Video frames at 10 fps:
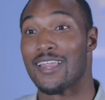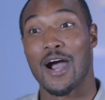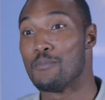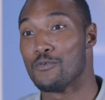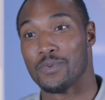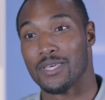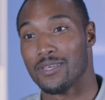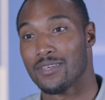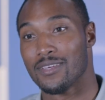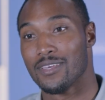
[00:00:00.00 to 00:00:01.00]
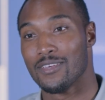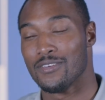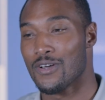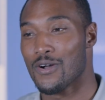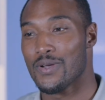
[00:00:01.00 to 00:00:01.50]
it humbled me,
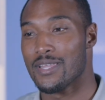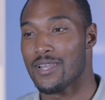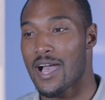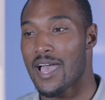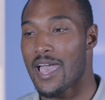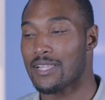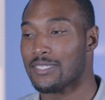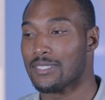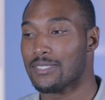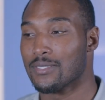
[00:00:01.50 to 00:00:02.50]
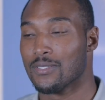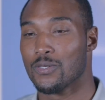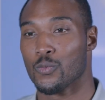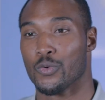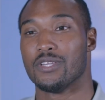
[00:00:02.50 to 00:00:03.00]
you know, and I had to
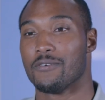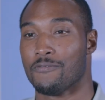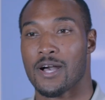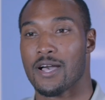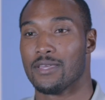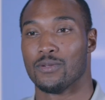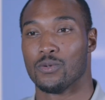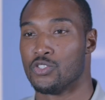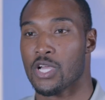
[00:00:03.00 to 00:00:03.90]
redefine who